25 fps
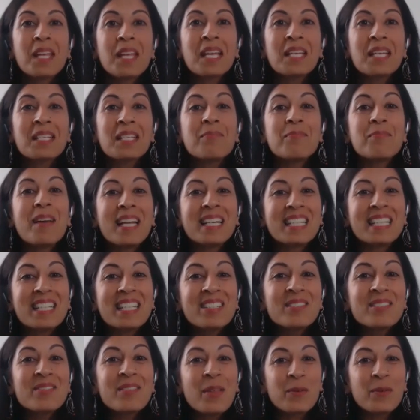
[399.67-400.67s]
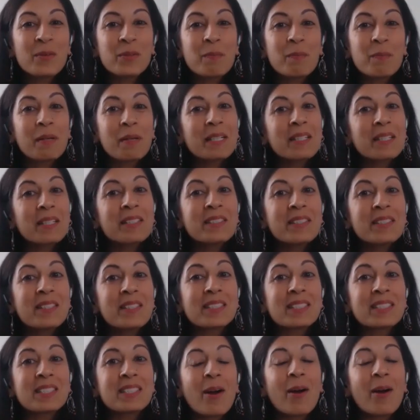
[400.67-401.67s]
Many of those
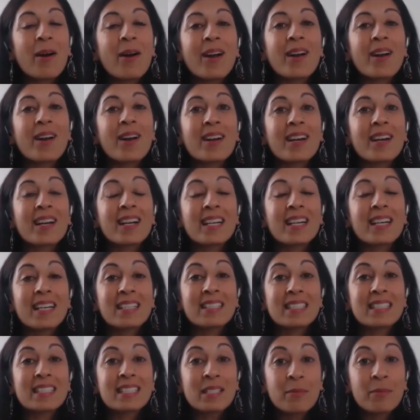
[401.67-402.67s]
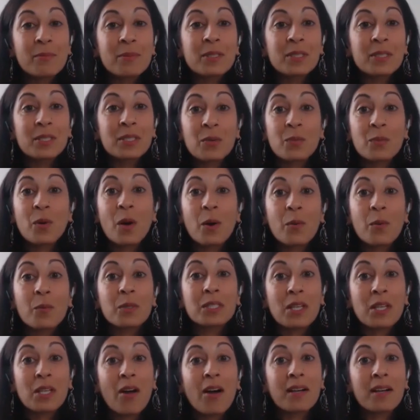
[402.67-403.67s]
pillars are similar to what
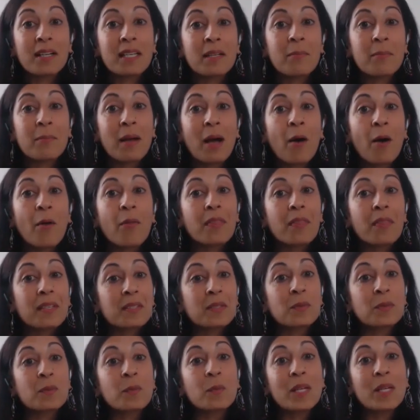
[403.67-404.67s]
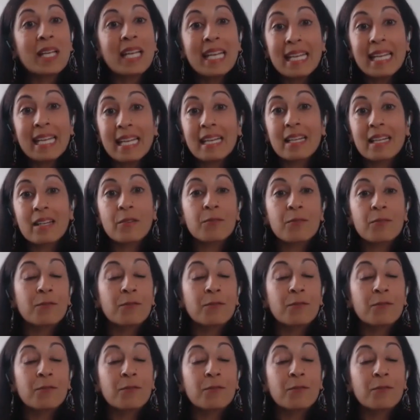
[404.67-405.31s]
we're talking about this week: